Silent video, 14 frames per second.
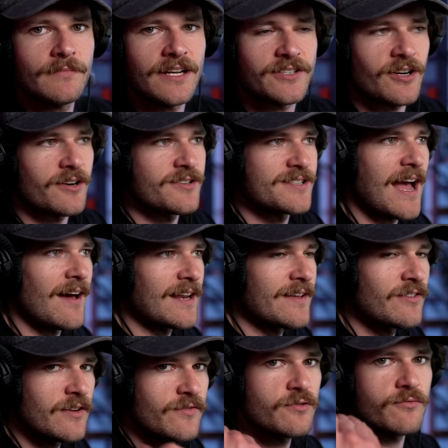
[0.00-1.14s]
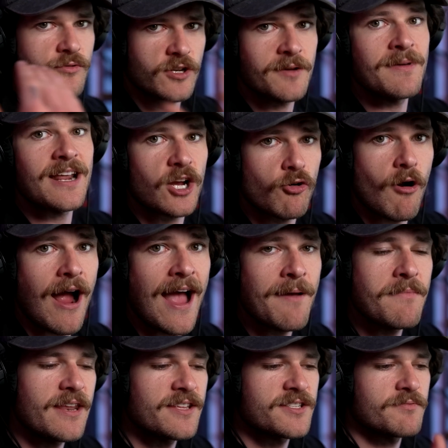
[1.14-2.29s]
It turns out, even if you commit a crime
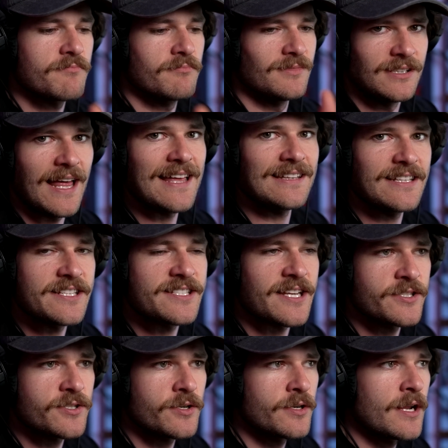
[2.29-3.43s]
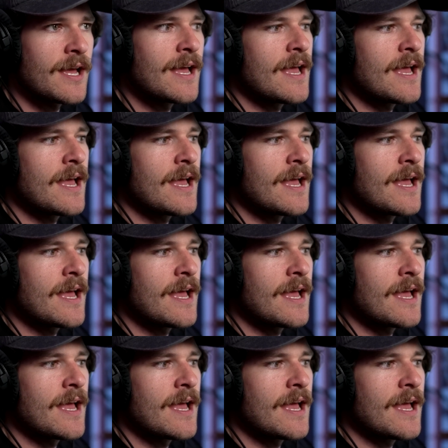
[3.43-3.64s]
and it's lightly censored,